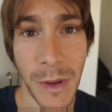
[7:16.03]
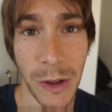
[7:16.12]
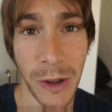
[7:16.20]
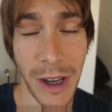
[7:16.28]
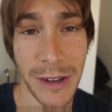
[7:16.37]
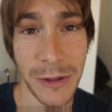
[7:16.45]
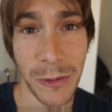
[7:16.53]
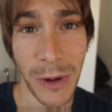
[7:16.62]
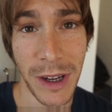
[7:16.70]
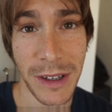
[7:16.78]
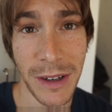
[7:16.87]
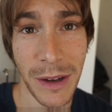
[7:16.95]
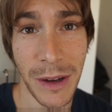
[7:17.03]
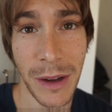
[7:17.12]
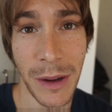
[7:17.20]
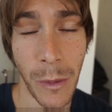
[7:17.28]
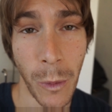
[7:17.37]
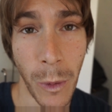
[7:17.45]
You guessed right.
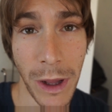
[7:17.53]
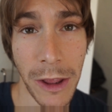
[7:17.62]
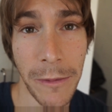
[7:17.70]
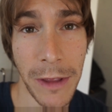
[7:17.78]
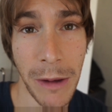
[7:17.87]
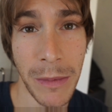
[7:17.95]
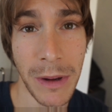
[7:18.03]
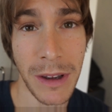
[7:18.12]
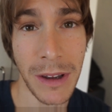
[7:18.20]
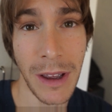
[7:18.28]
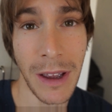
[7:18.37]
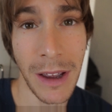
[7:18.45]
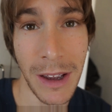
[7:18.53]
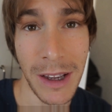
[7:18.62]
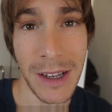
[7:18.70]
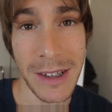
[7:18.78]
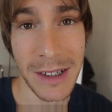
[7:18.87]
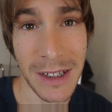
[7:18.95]
One of them
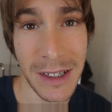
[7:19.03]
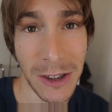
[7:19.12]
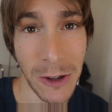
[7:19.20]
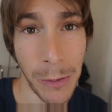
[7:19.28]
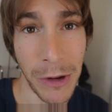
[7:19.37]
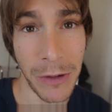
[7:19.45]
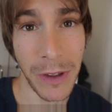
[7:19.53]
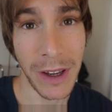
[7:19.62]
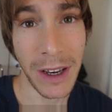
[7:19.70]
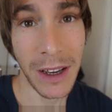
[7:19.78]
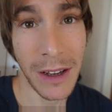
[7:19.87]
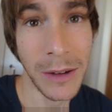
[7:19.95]
is this stupid thing.